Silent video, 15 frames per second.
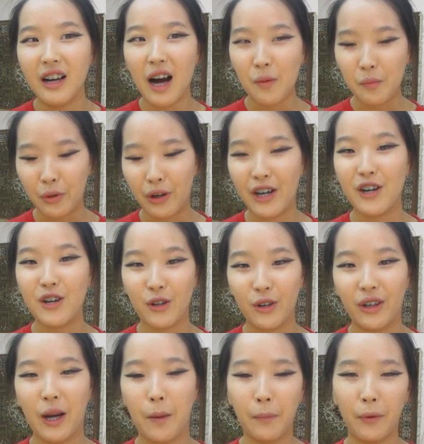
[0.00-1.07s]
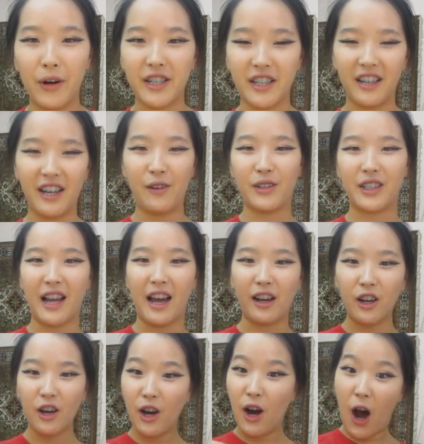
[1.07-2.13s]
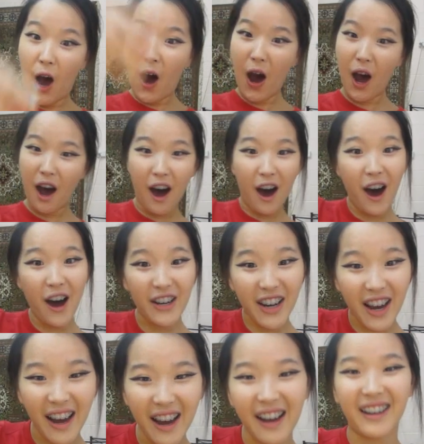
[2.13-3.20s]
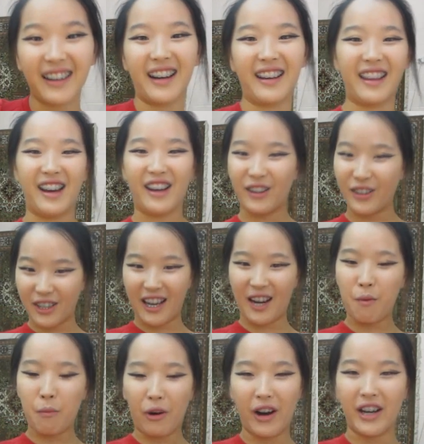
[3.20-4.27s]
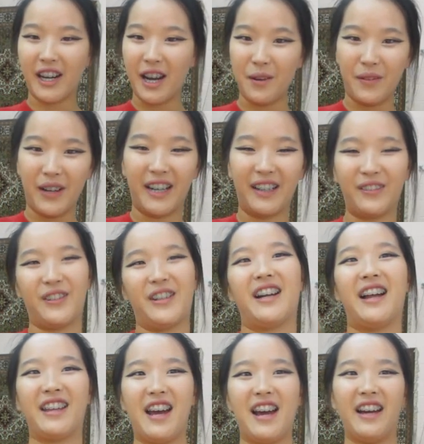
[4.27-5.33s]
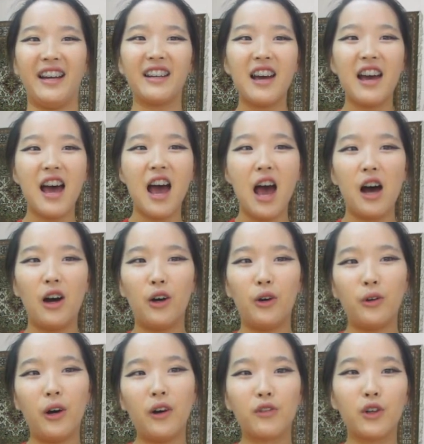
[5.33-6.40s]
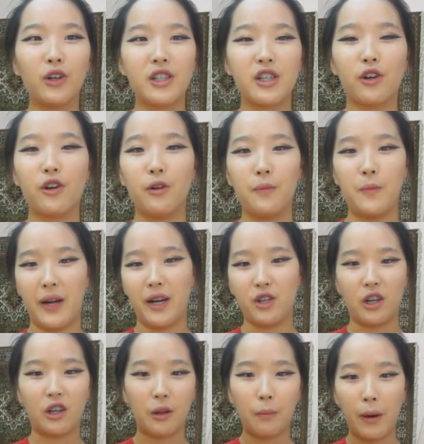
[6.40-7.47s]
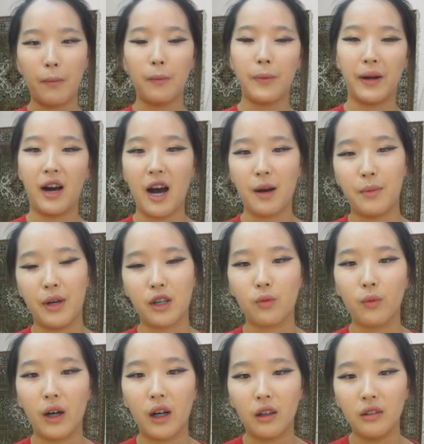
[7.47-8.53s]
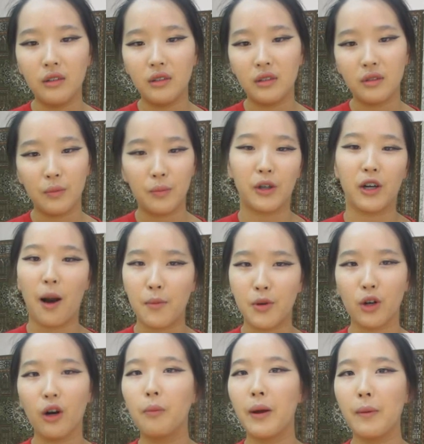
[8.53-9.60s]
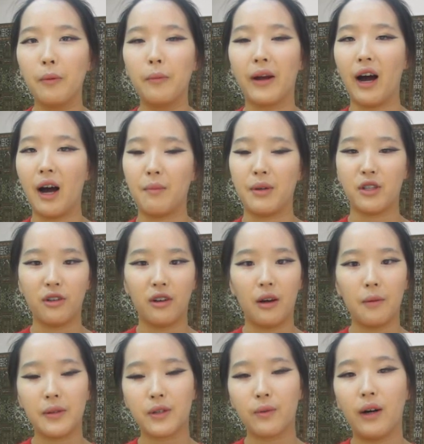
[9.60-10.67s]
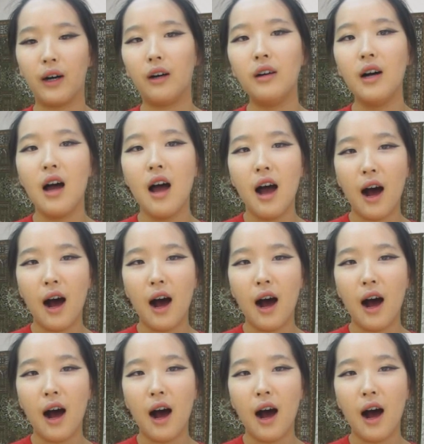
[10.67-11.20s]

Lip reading: I'm pretty sure he pointed. He was like, oh yeah, like that. He was like pointing at me and going like that. Of course it could have been just the people behind me as well, because I'm sure people behind me stood up as well.